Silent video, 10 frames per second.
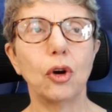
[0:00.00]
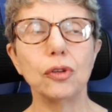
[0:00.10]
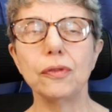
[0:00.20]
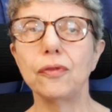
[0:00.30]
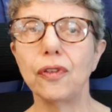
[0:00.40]

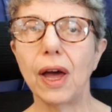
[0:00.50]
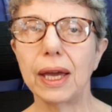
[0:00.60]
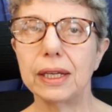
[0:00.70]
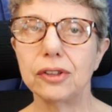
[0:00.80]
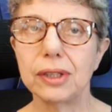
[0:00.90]
couldn't
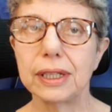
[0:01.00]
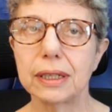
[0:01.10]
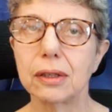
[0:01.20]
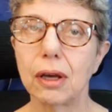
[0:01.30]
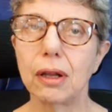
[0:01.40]
find
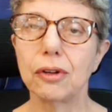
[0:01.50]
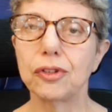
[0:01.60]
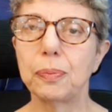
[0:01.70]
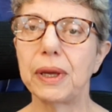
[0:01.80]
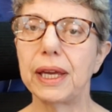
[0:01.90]
little
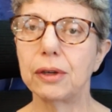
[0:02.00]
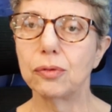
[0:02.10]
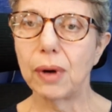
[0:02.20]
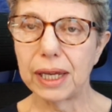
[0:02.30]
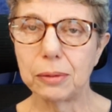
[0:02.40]
girls
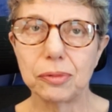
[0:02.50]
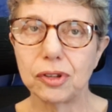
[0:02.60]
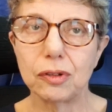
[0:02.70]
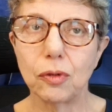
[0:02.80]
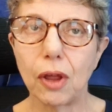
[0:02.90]
being
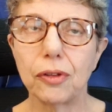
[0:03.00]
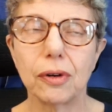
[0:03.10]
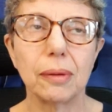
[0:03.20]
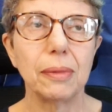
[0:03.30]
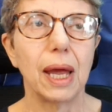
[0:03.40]
raped in
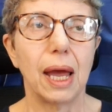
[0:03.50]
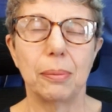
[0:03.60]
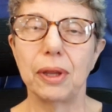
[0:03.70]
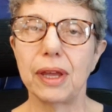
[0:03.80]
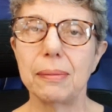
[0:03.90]
Rotherham,
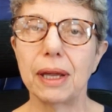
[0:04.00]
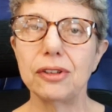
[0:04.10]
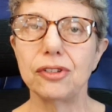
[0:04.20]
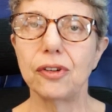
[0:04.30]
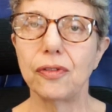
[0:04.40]
but they
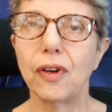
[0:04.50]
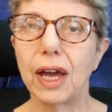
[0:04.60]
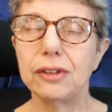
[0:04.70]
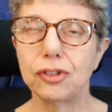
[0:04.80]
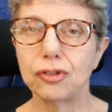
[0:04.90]
managed to
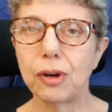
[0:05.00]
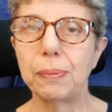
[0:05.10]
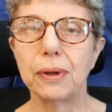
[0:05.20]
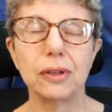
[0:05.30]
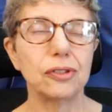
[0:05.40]
find
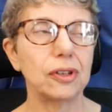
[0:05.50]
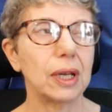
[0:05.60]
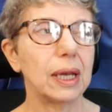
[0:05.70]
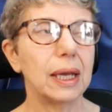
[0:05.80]
strippers